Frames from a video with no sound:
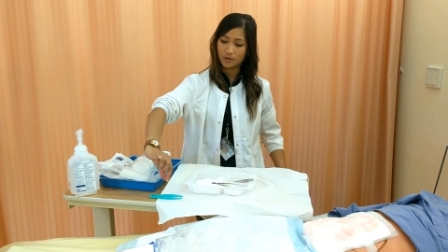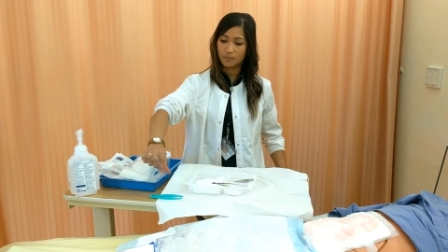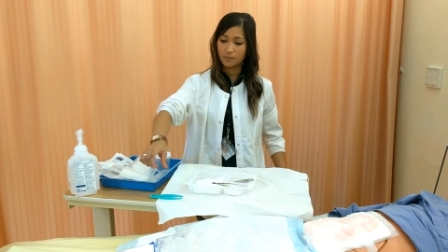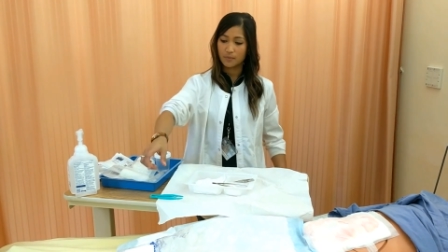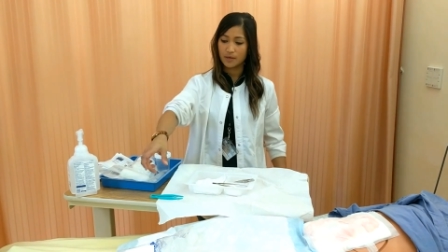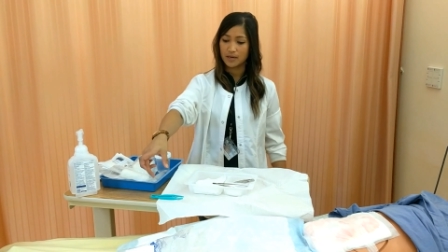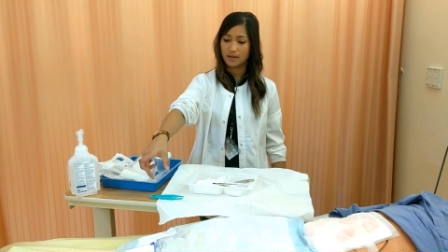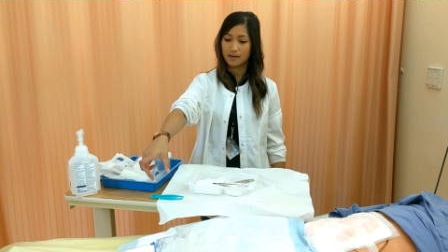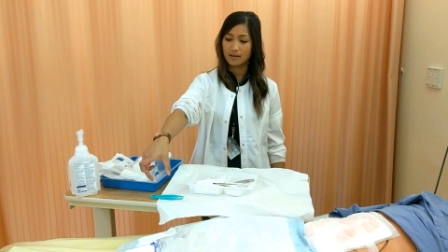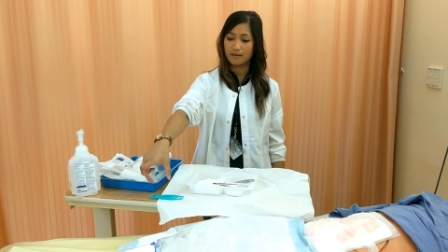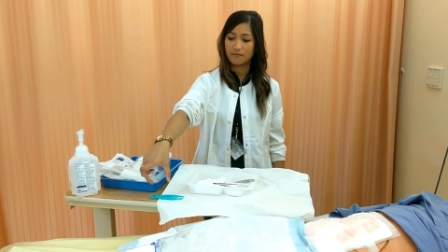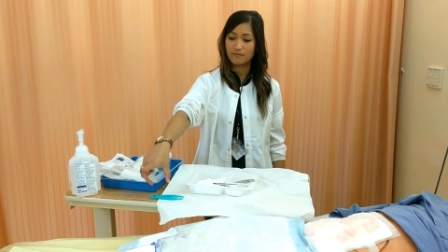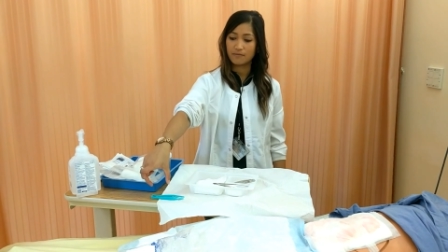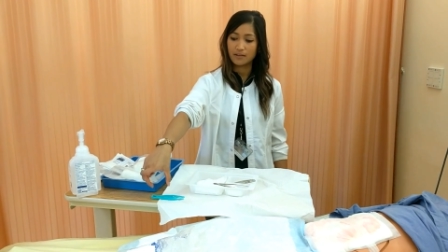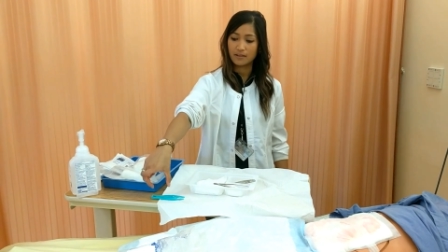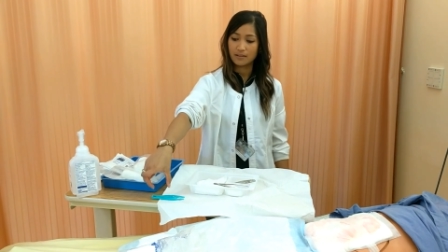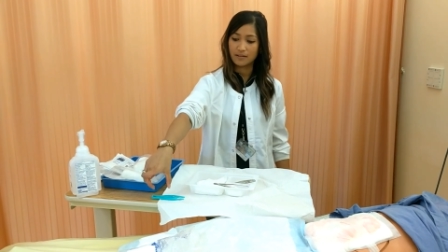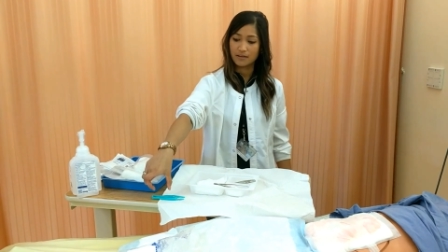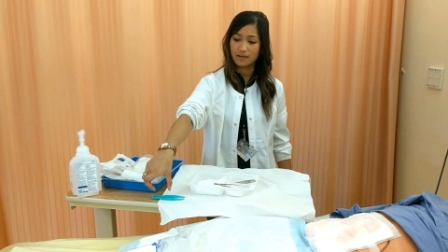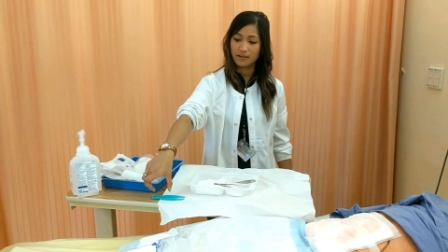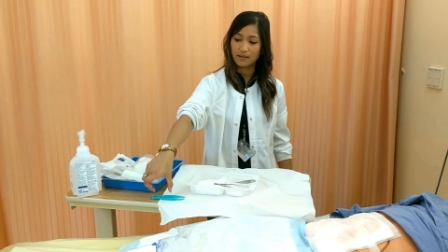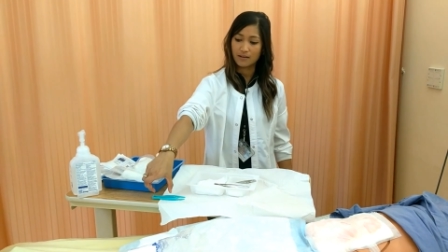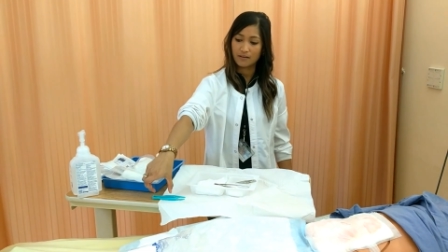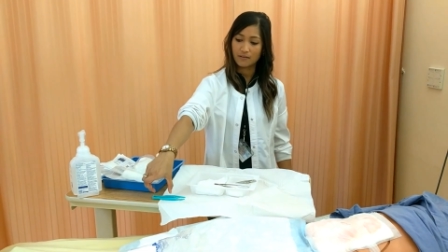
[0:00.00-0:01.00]
meaning
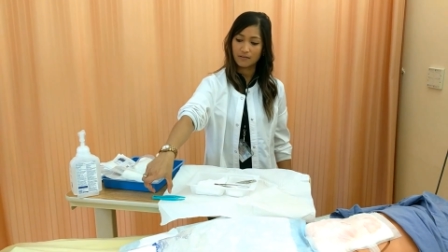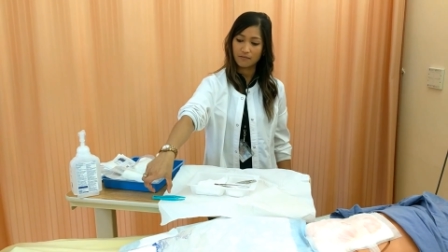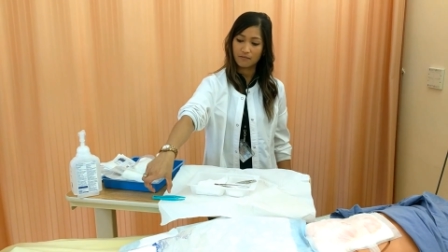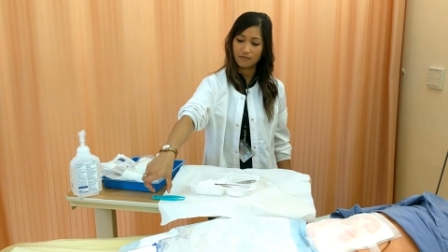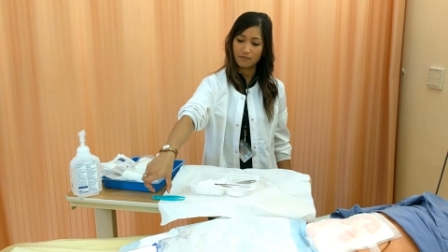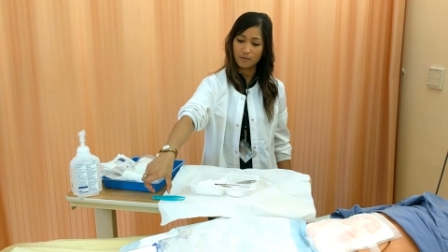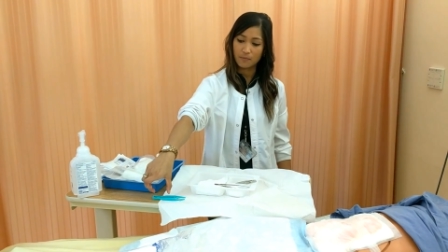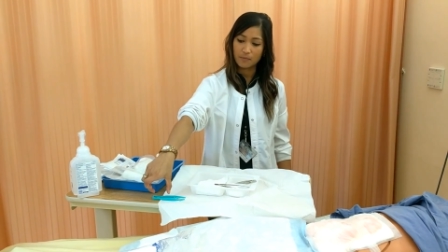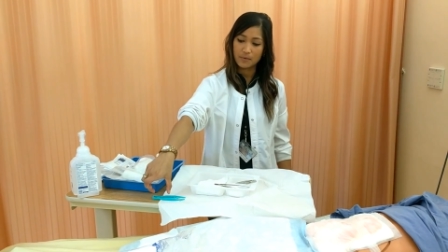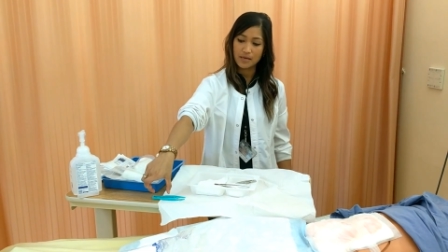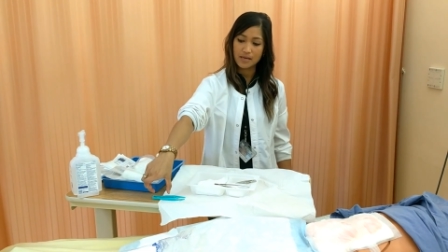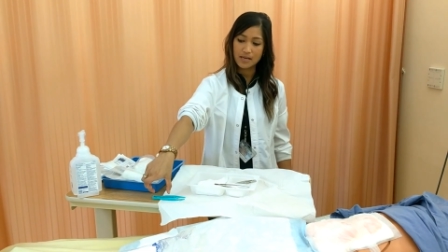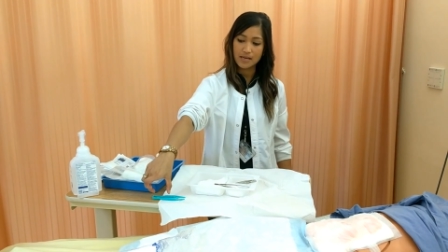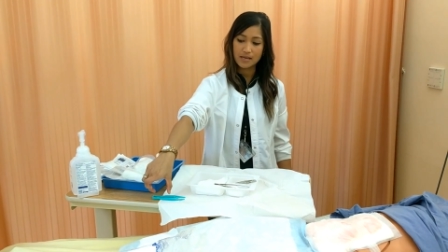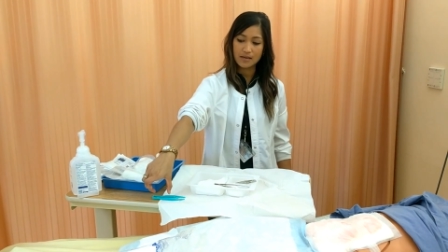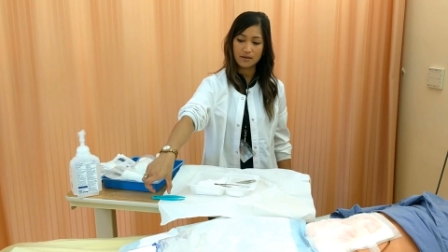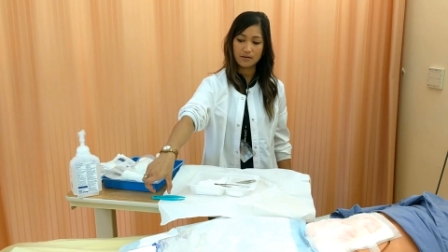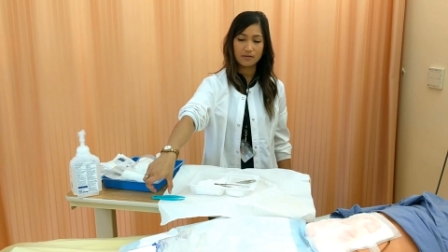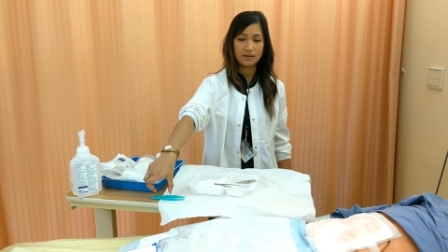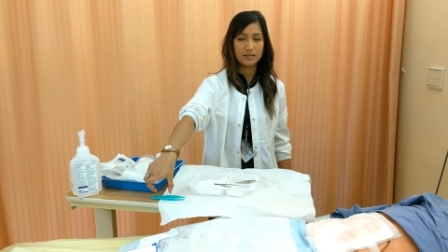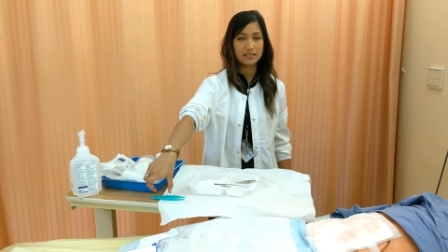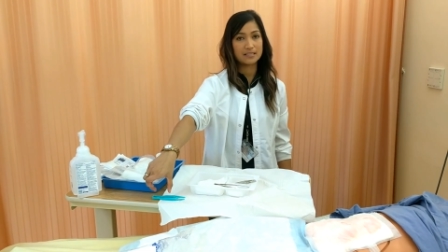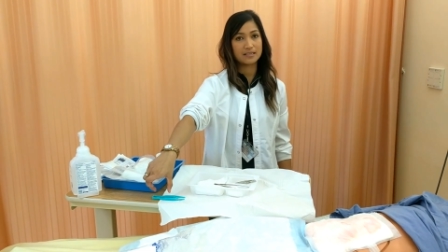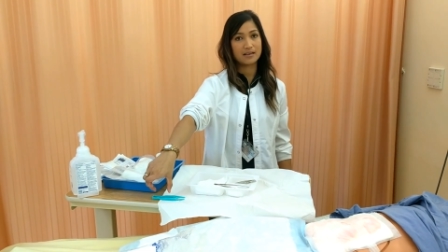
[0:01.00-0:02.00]
everything from
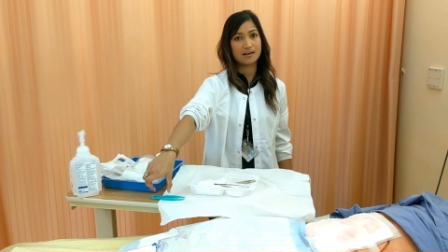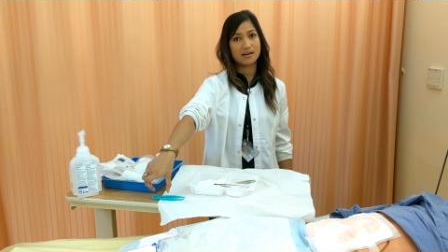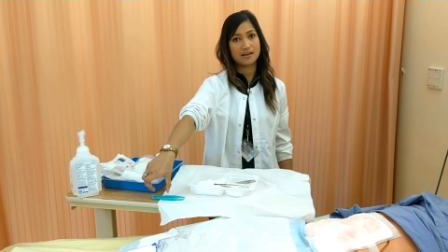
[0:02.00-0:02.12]
here is